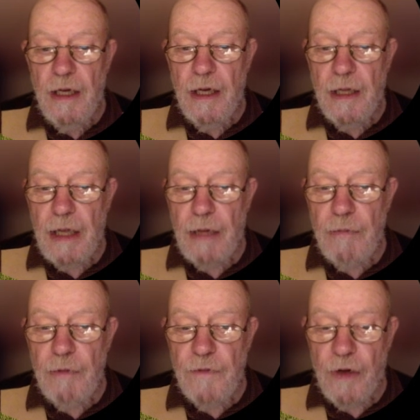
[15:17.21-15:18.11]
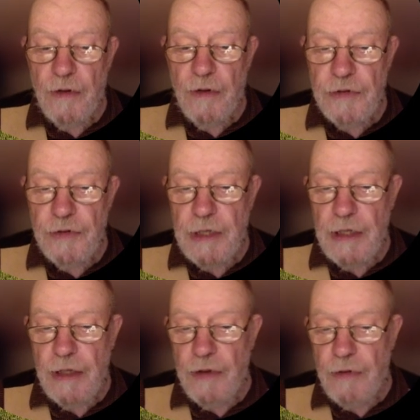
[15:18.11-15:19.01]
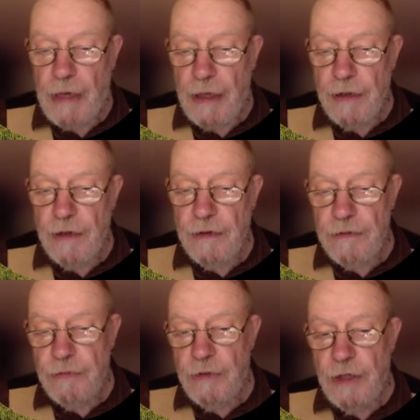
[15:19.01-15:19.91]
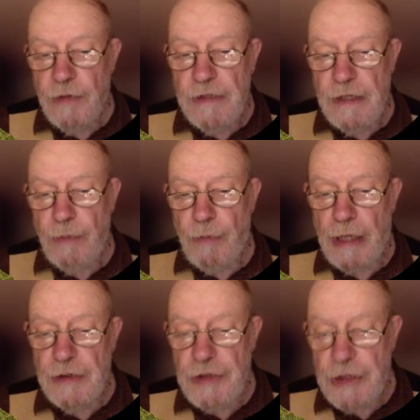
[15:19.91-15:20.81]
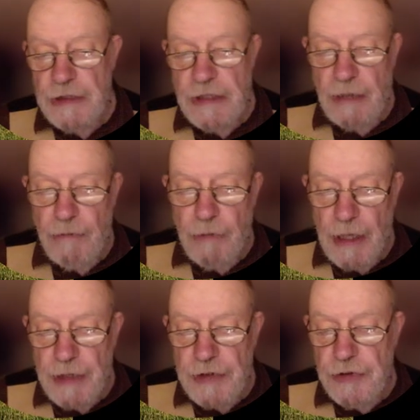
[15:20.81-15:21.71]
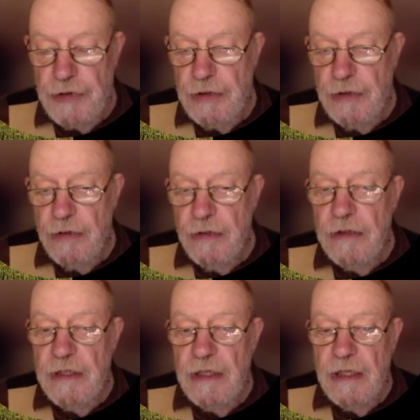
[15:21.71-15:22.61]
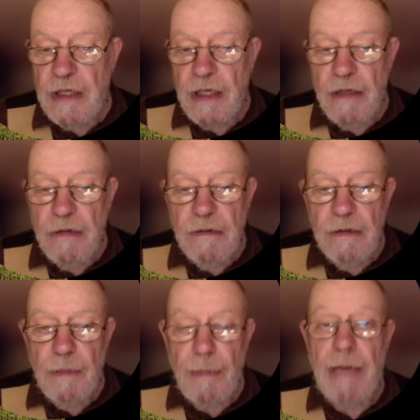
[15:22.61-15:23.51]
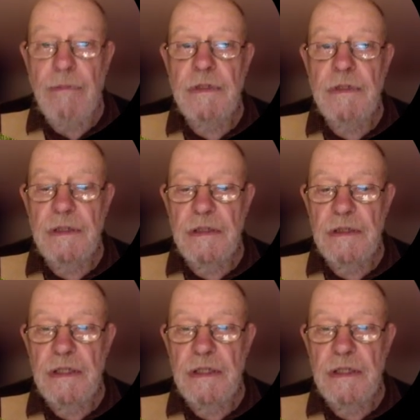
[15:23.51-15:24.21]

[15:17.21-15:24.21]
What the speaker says: And then we've got the tree in other angles with using the branches in relation to the mountains